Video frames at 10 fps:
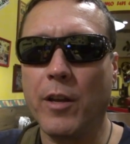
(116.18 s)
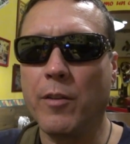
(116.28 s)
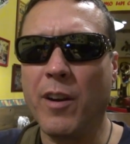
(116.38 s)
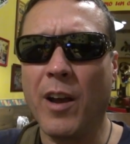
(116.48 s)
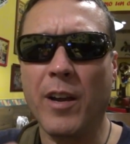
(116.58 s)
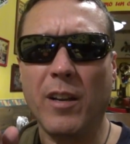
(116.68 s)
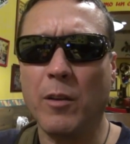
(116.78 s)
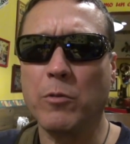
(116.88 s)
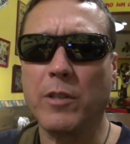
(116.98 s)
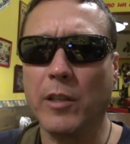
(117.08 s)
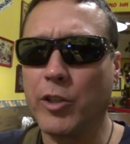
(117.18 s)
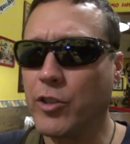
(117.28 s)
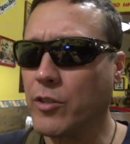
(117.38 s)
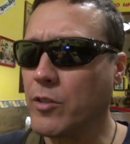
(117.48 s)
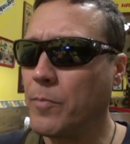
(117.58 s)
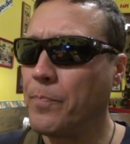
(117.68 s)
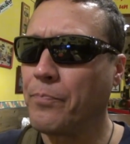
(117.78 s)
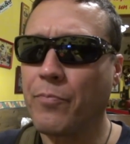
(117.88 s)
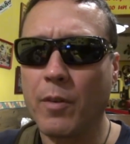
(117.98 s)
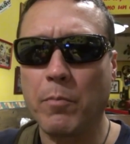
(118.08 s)
the other night. It was delicious.
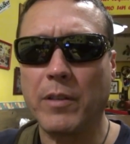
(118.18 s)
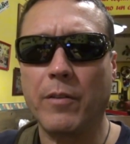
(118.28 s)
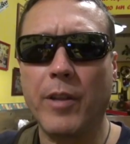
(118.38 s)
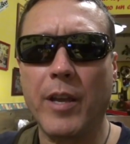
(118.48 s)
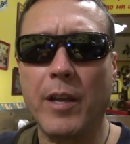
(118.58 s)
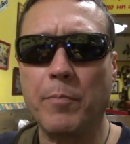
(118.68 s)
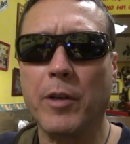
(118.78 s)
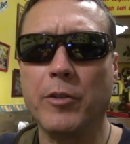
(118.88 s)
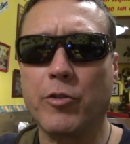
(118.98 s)
But today I'm gonna